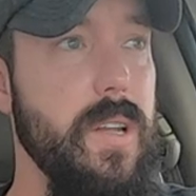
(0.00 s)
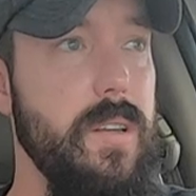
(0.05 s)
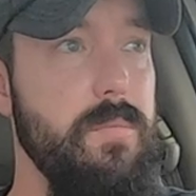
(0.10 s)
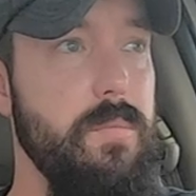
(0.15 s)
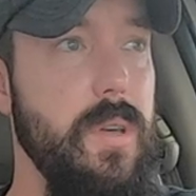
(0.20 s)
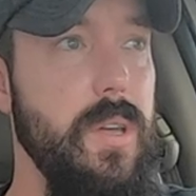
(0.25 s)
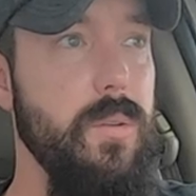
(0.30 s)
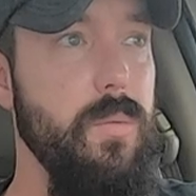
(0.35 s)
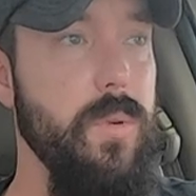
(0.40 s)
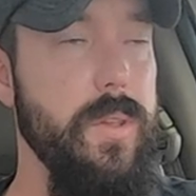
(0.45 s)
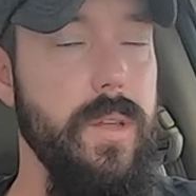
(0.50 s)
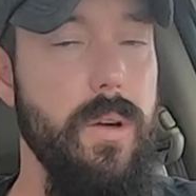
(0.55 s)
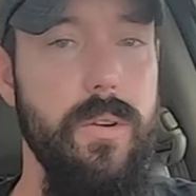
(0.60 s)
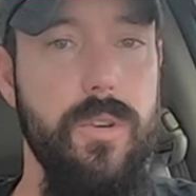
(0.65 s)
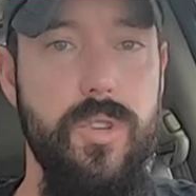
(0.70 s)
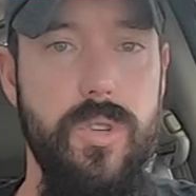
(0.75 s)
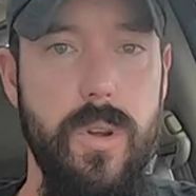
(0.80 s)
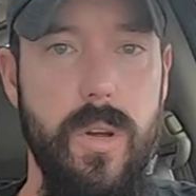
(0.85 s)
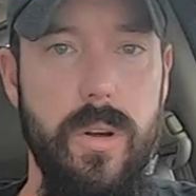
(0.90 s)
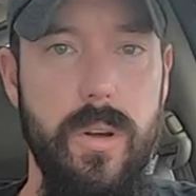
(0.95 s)
I've been without
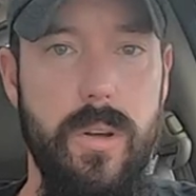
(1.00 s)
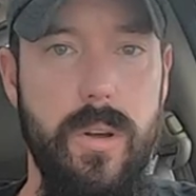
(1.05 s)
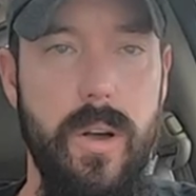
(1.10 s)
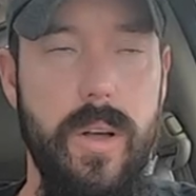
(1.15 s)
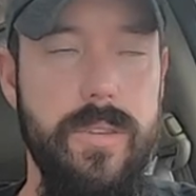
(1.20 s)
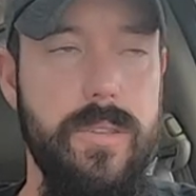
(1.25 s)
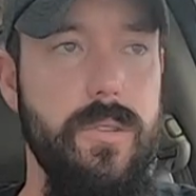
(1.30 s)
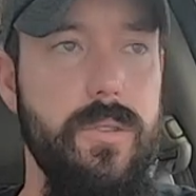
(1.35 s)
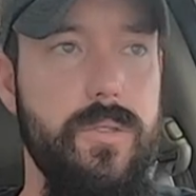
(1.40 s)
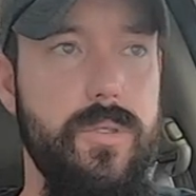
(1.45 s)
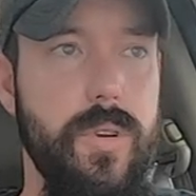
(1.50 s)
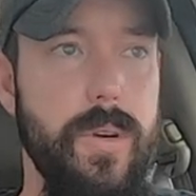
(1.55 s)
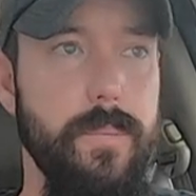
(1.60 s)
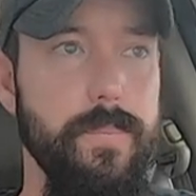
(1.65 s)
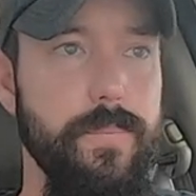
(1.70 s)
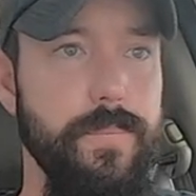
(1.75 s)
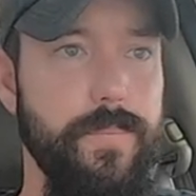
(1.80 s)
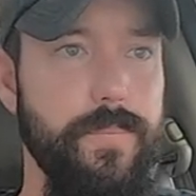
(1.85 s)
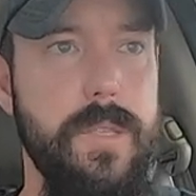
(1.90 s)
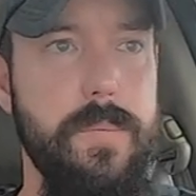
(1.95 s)
a Costco trip.
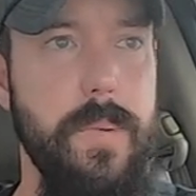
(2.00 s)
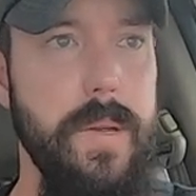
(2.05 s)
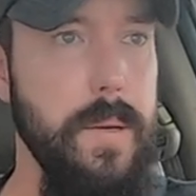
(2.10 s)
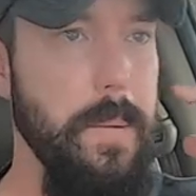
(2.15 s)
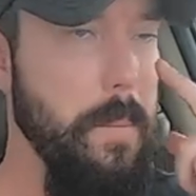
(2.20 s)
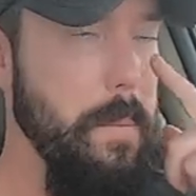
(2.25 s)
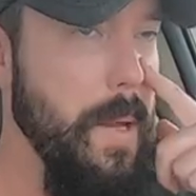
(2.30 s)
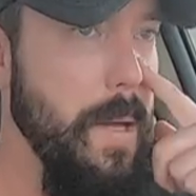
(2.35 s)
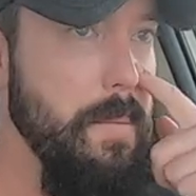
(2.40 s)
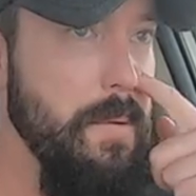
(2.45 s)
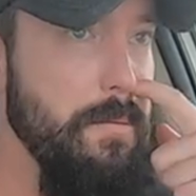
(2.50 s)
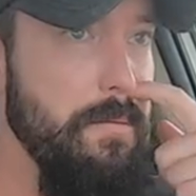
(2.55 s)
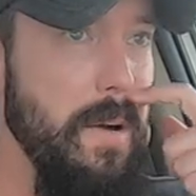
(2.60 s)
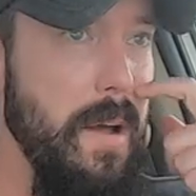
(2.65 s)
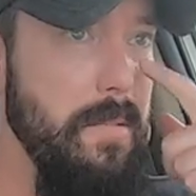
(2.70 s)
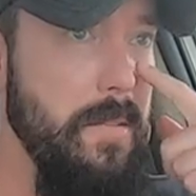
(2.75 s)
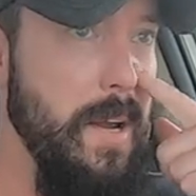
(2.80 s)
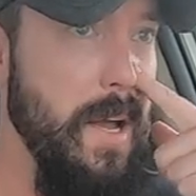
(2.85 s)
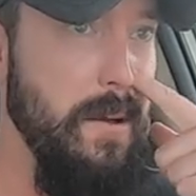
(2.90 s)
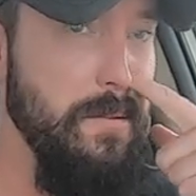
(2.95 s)
It's been maybe
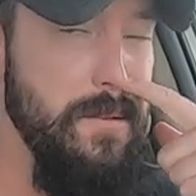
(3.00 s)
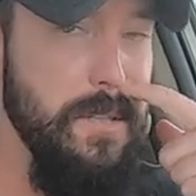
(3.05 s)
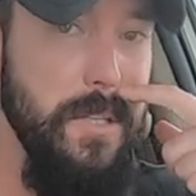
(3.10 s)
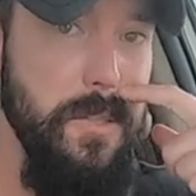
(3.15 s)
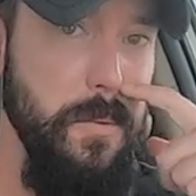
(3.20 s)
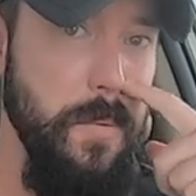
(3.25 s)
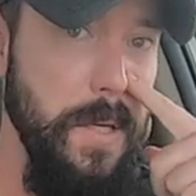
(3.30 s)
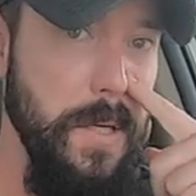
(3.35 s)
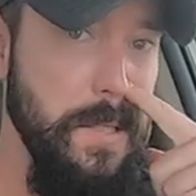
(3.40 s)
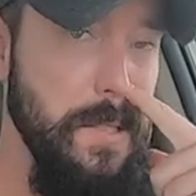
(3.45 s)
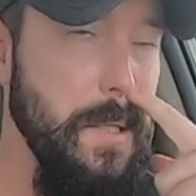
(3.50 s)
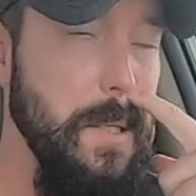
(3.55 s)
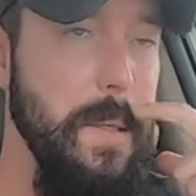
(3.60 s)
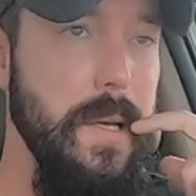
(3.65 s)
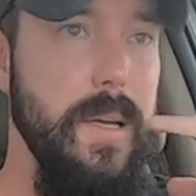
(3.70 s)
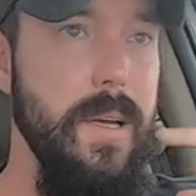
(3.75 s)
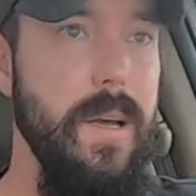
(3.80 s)
5.5-6 weeks.